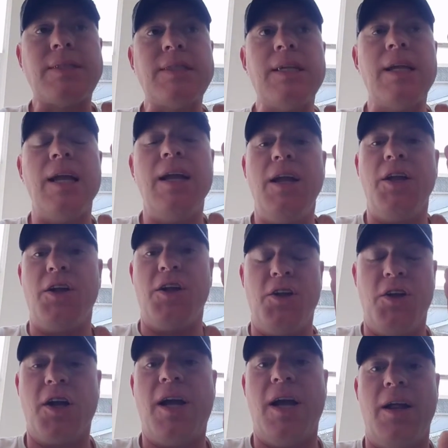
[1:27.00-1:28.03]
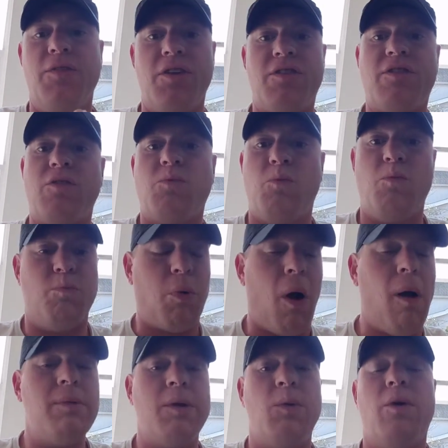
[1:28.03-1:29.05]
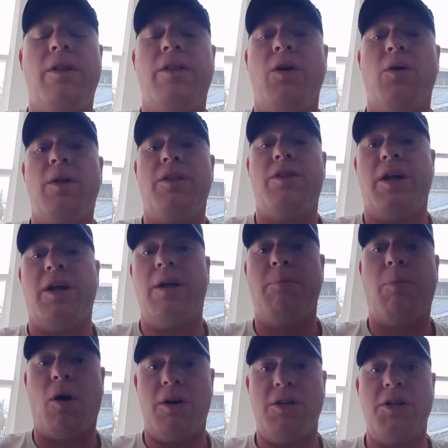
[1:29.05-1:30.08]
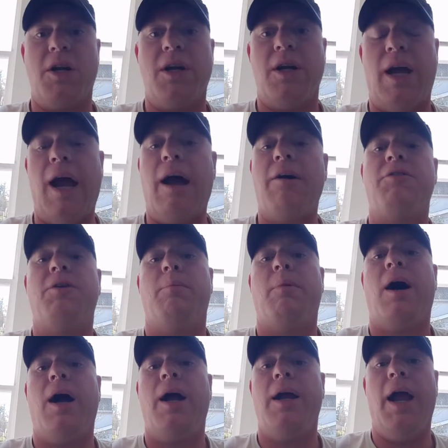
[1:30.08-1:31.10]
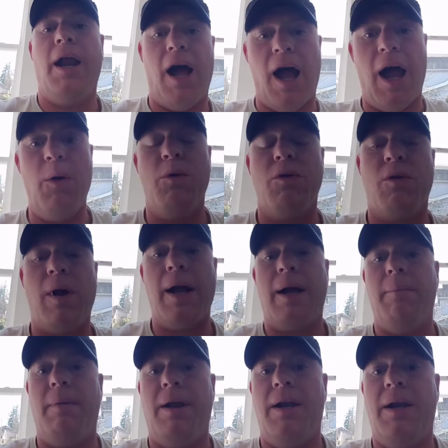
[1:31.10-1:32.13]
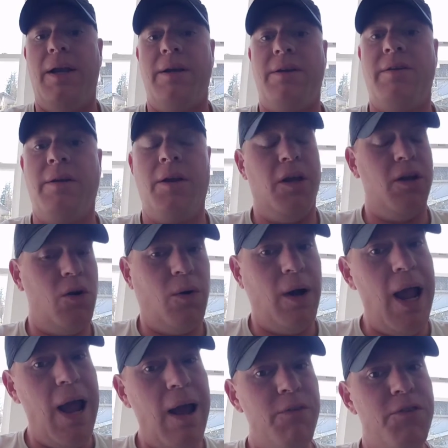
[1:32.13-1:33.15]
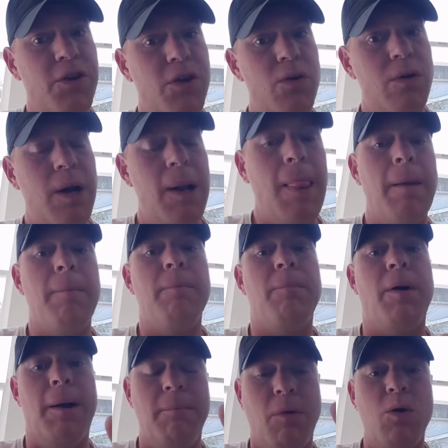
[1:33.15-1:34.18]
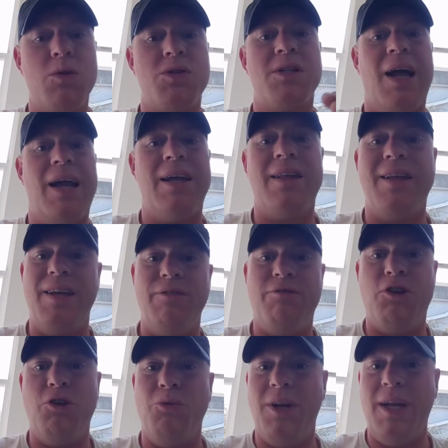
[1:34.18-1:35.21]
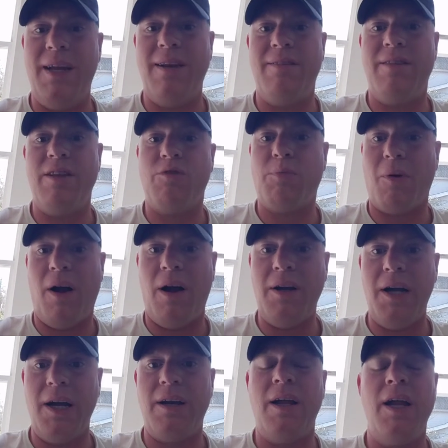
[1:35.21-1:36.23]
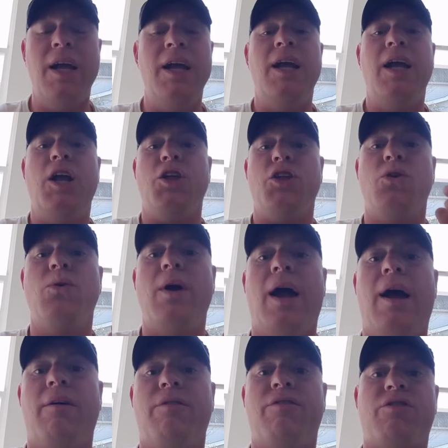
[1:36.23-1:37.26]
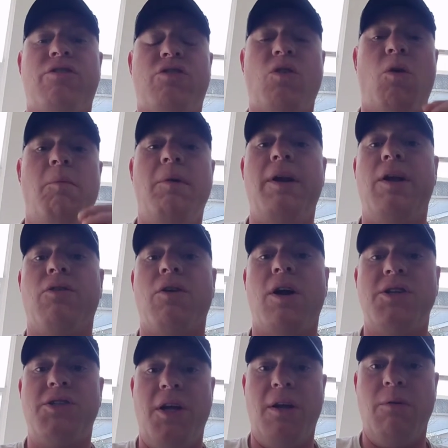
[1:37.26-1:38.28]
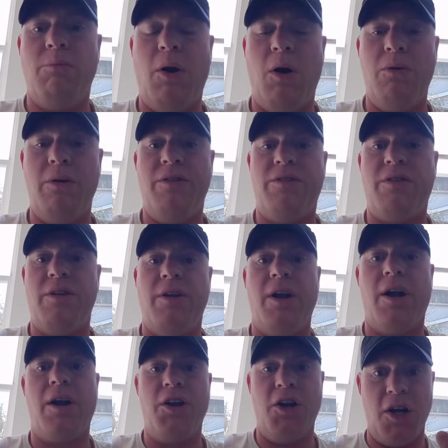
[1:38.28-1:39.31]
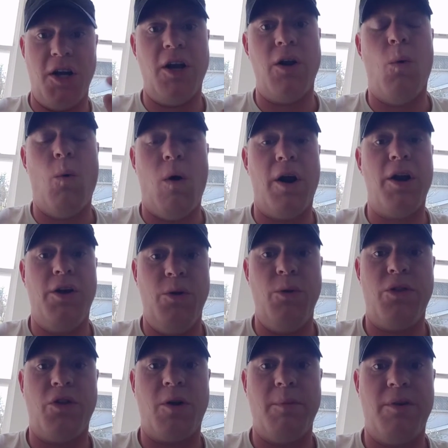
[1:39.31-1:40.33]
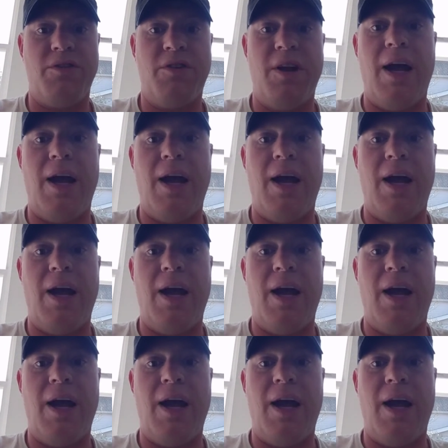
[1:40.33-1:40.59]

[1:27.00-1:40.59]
This is probably one of the only parts you're going to have to buy, and I would recommend it. You don't have to, but most likely if you need this product, you have so many rusty components in there, you're going to want a new thermostat.